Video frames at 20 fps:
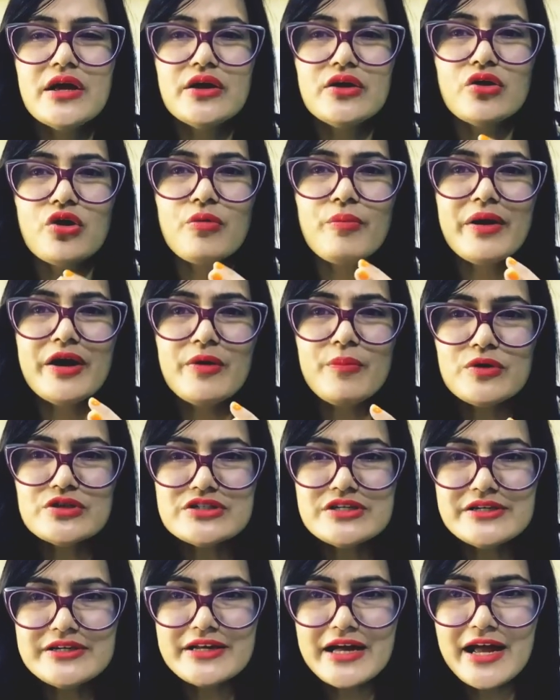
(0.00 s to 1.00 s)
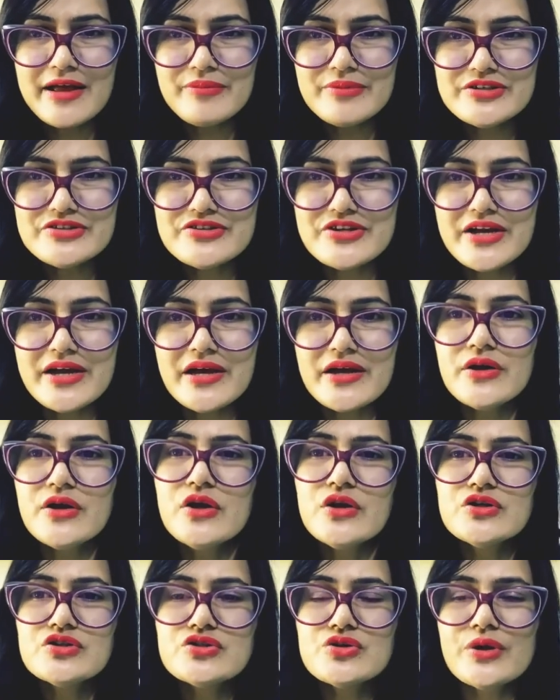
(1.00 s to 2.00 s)
your menopausal time is there,
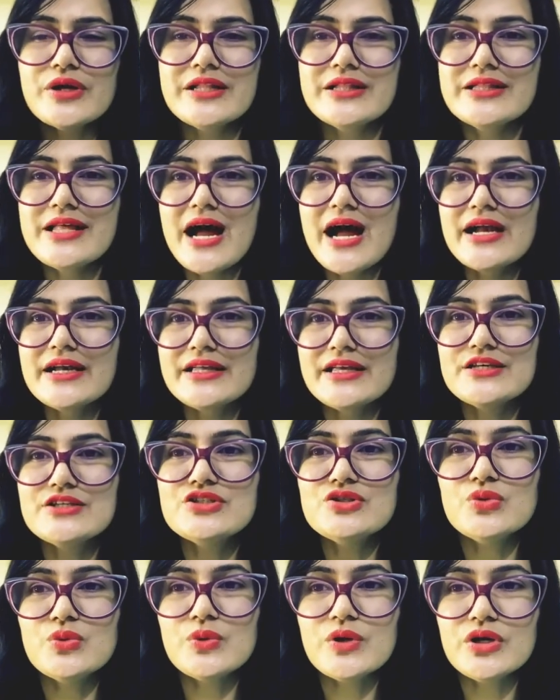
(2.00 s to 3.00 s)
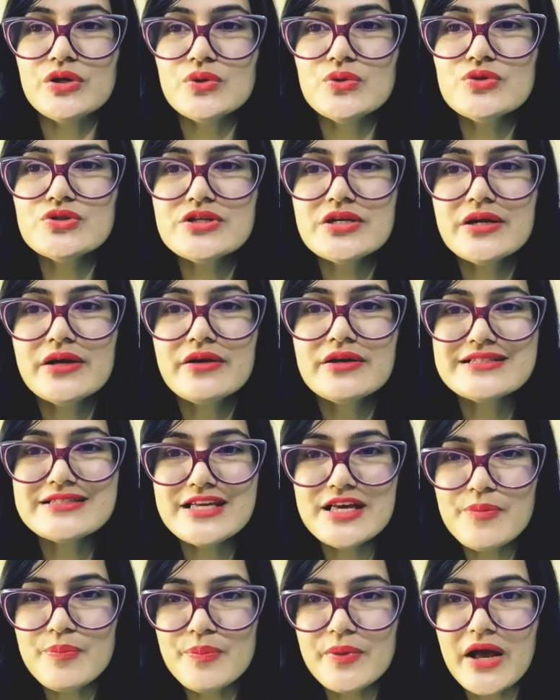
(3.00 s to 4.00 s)
so in that case you can use
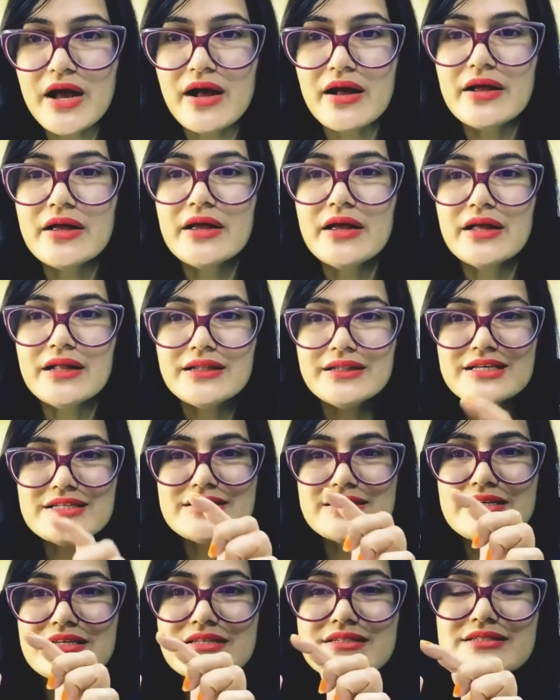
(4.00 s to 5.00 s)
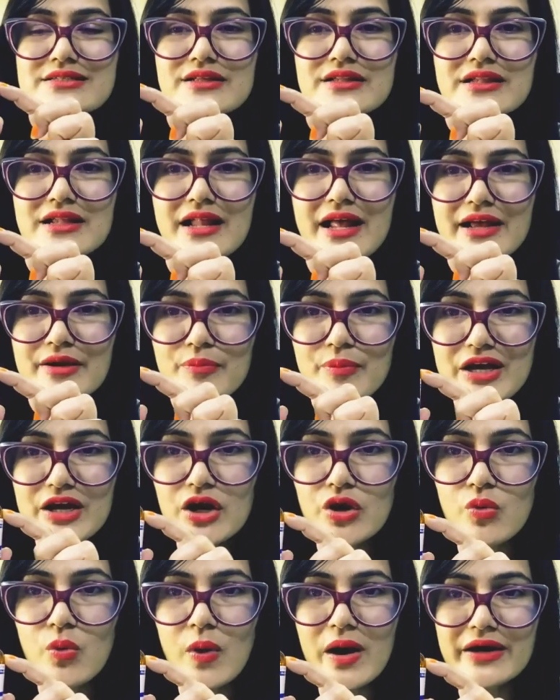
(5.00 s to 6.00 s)
CPR. This is like
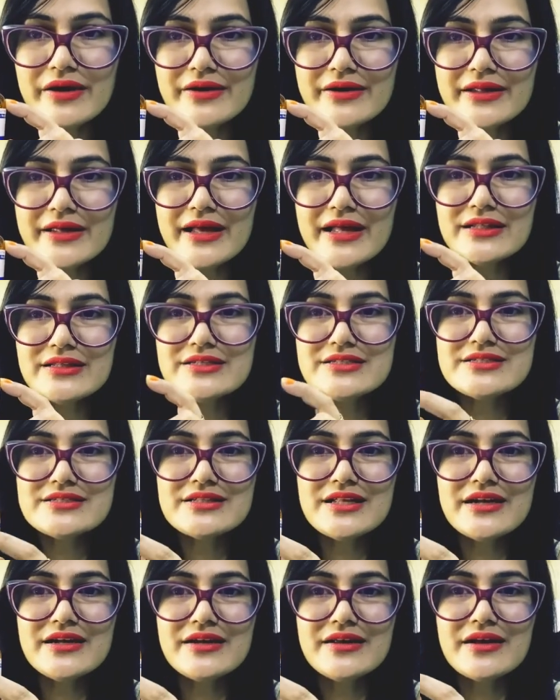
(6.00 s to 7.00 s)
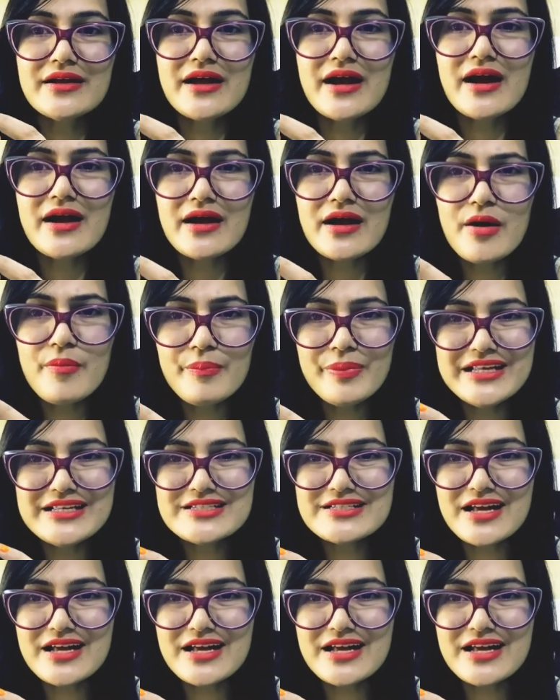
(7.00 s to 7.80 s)
bigger quantity, and this is the company's